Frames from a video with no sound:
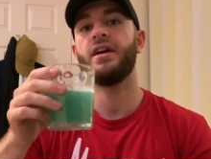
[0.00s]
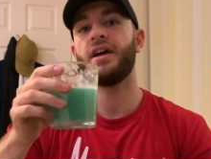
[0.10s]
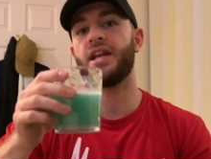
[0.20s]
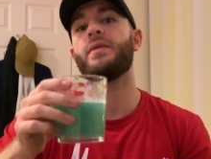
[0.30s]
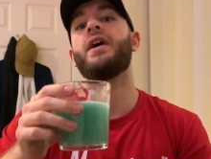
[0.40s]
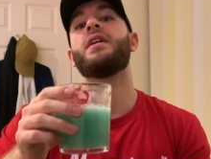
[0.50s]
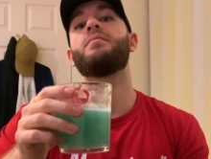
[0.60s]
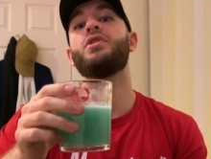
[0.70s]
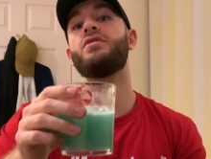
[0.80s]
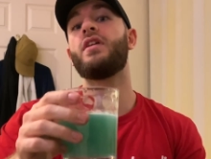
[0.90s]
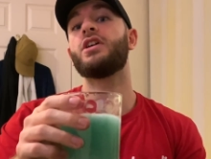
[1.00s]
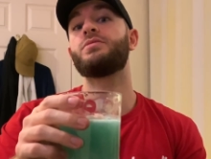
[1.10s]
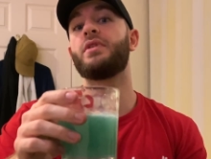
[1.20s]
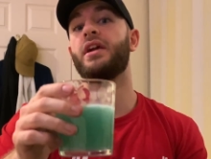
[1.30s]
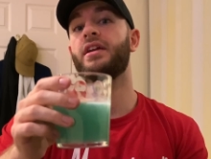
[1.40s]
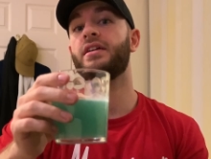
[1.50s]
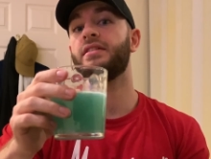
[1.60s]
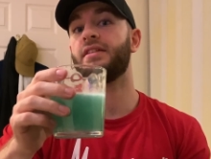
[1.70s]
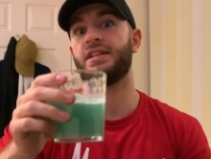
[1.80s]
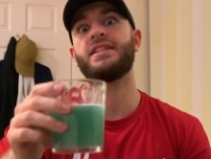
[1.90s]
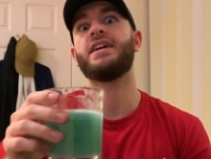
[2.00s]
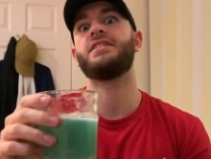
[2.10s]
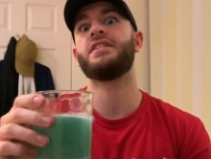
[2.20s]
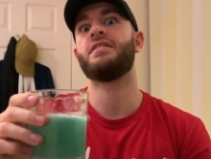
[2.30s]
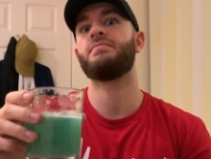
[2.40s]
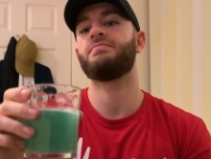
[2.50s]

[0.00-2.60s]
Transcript: anyway, blue raspberry, let's taste it.